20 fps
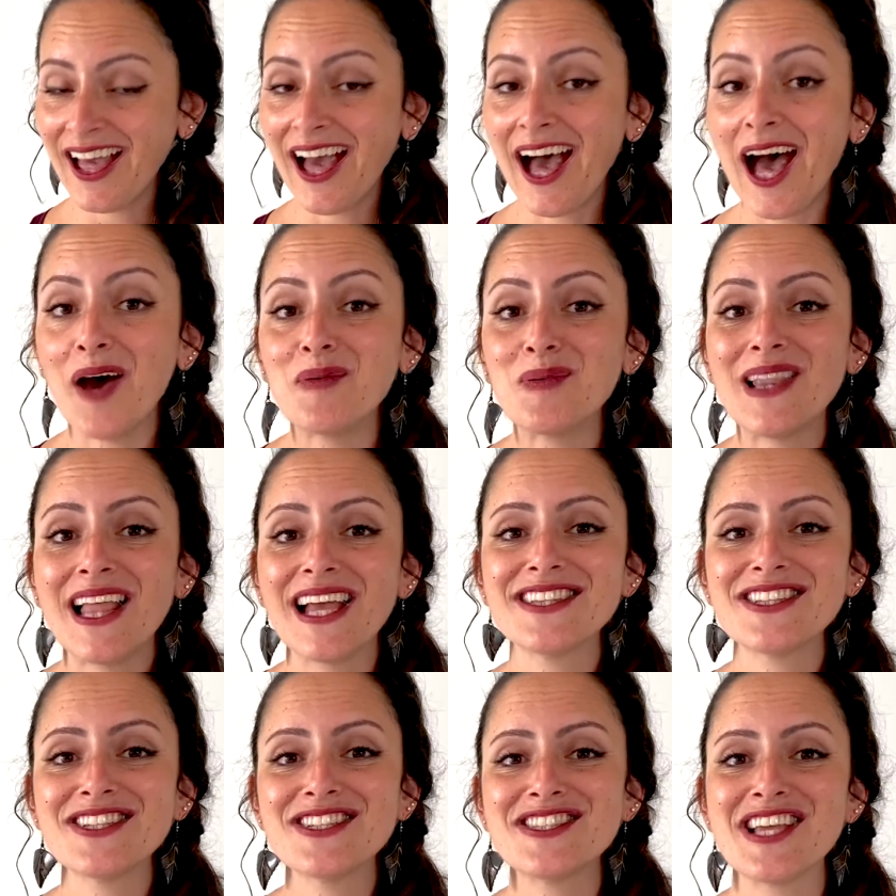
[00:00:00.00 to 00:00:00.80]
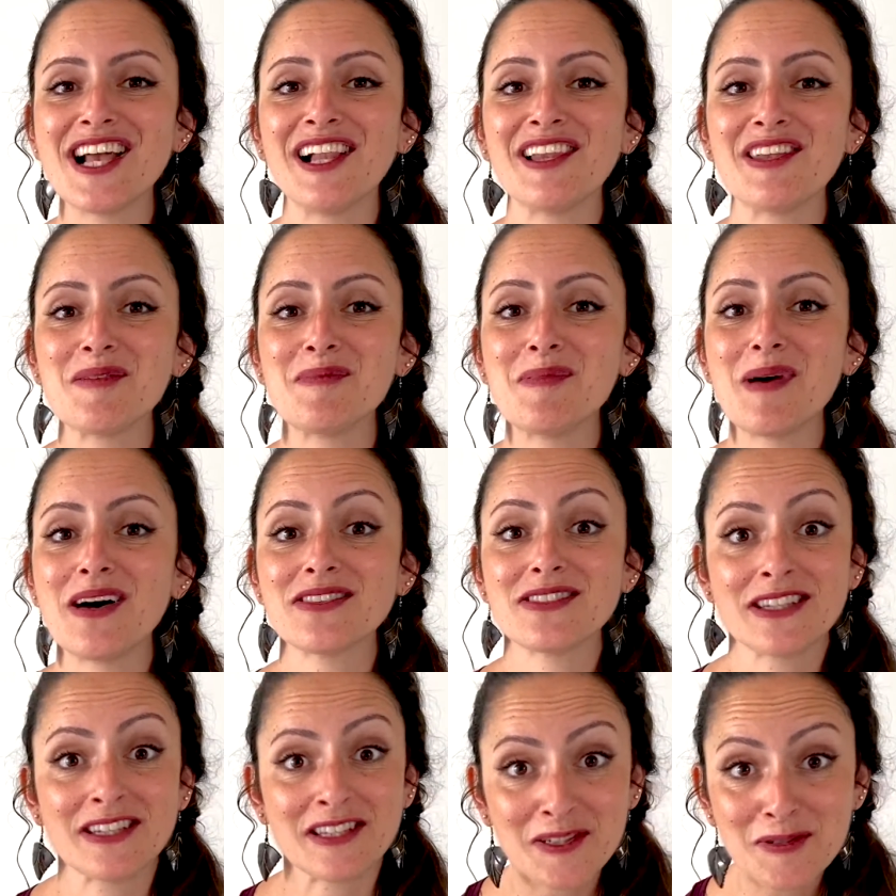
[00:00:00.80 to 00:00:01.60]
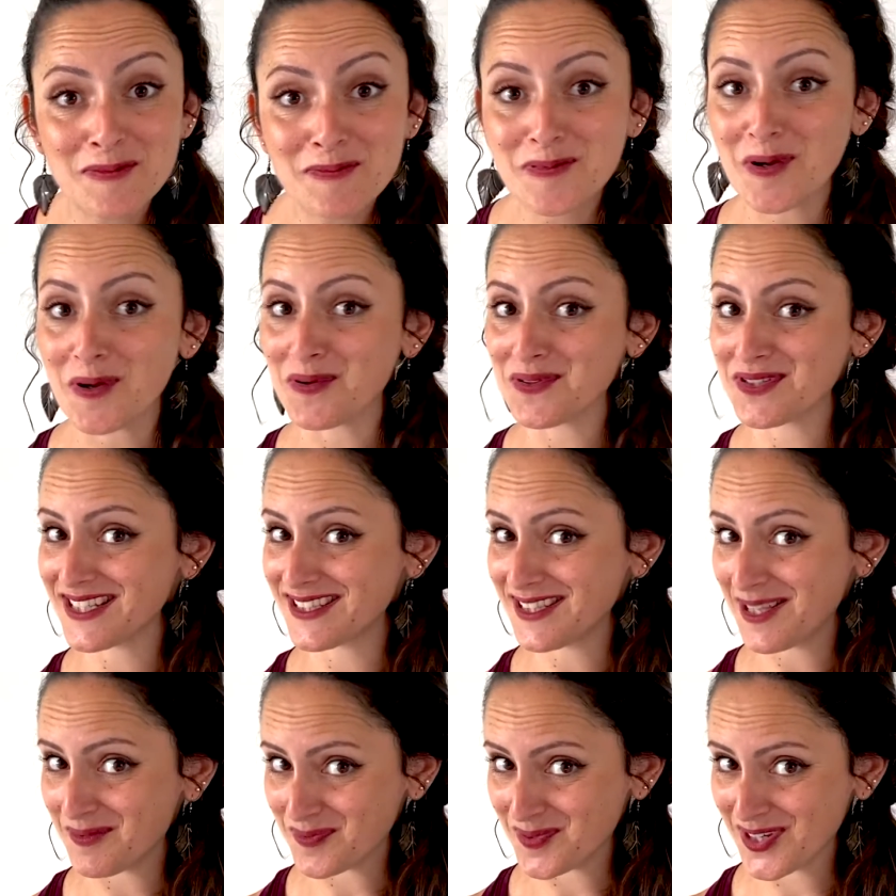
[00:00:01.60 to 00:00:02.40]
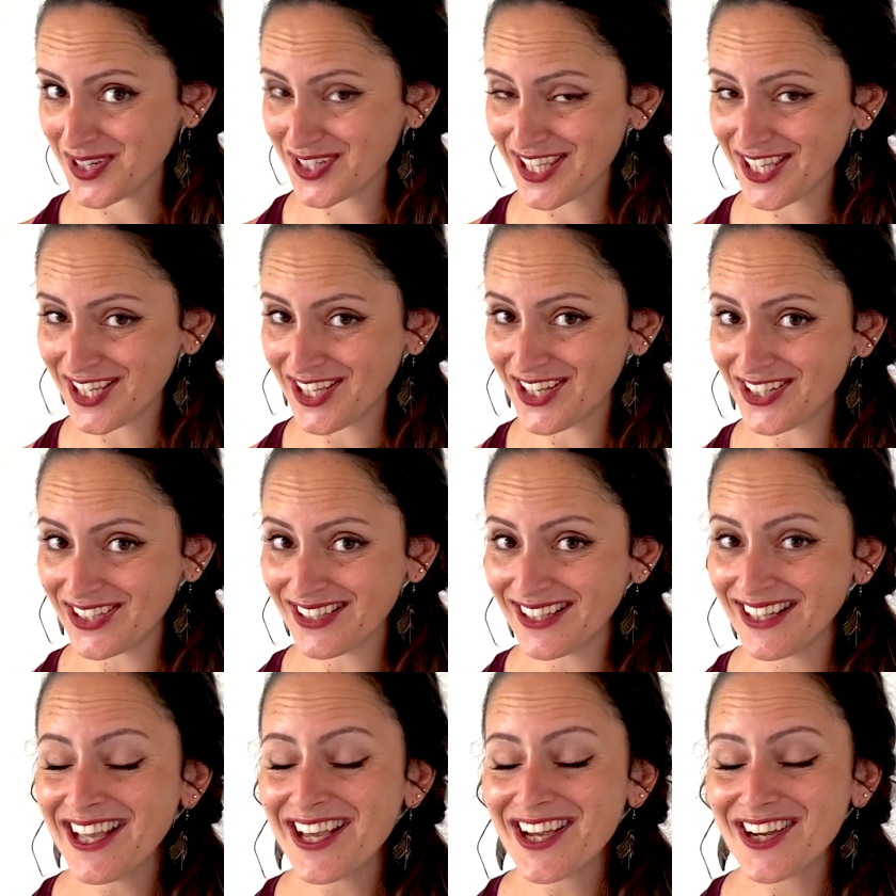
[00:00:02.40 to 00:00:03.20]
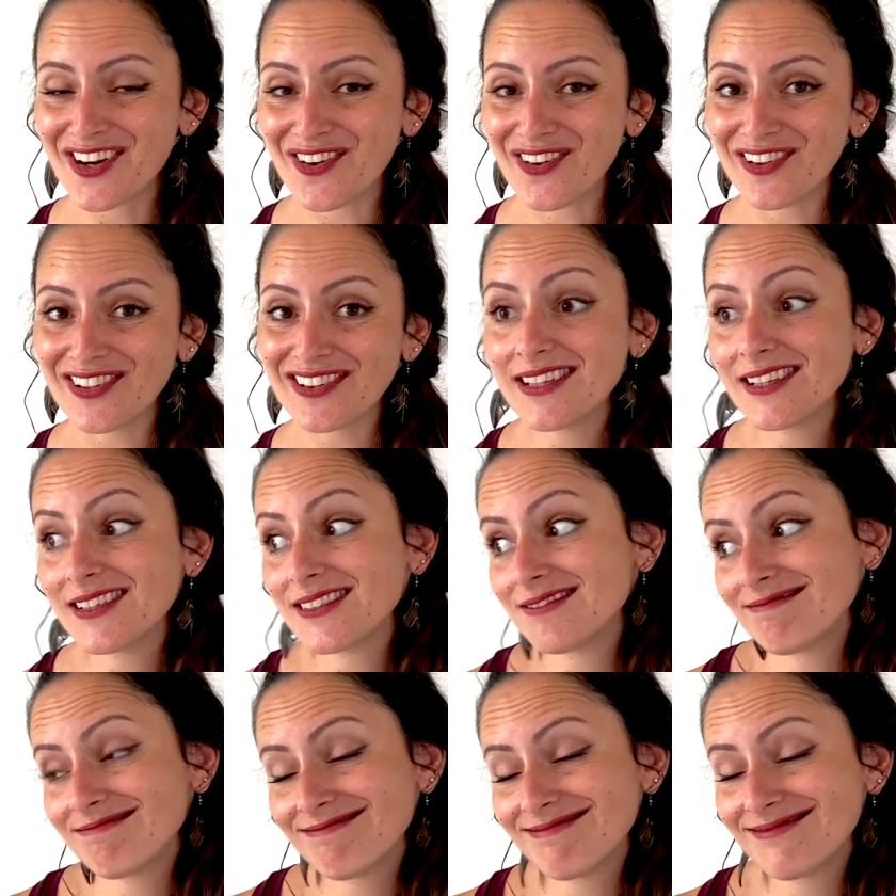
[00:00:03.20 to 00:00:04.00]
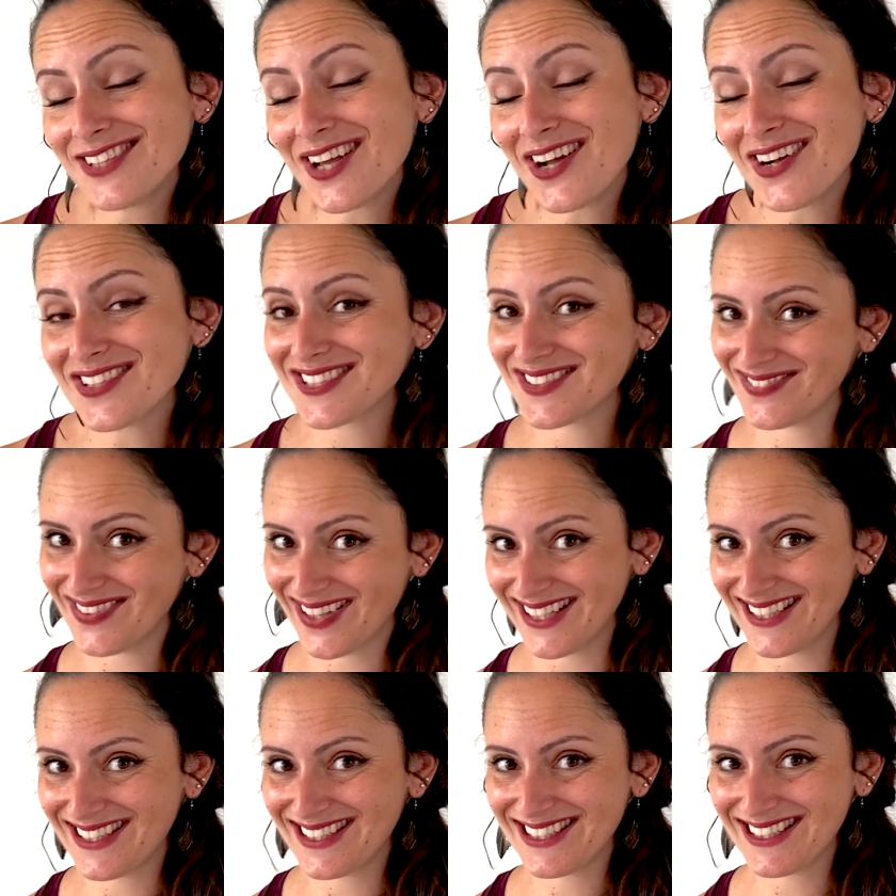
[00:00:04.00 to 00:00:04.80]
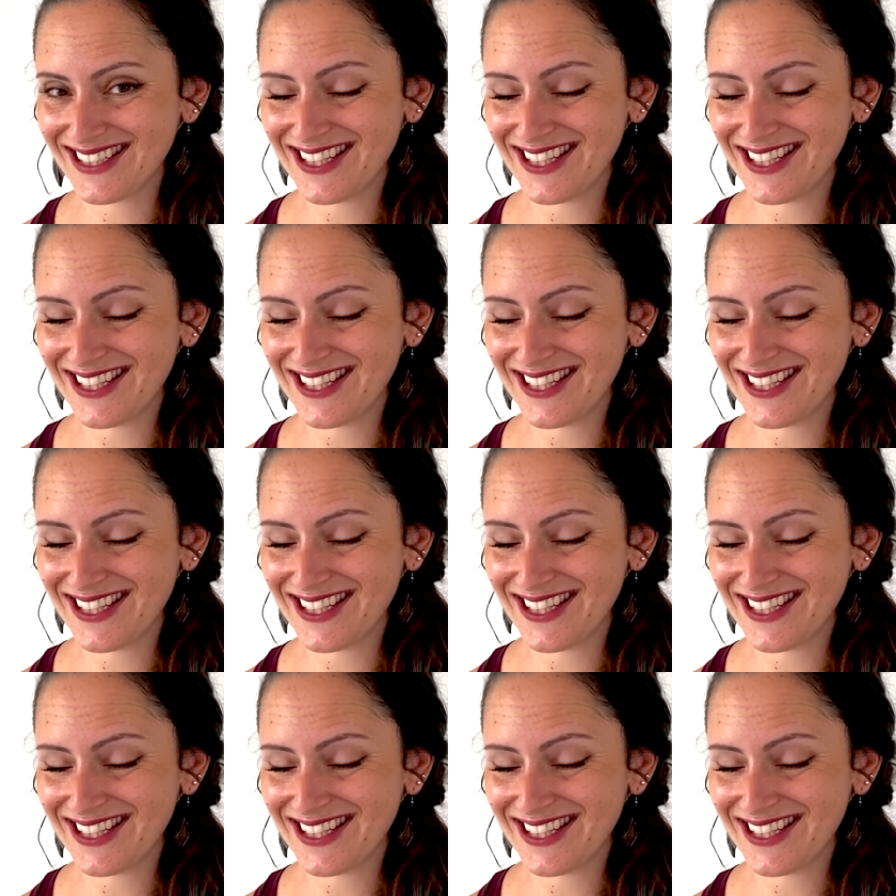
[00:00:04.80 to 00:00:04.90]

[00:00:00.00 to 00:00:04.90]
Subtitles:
I would like to tell you about a new project I'm working on called TalksMate.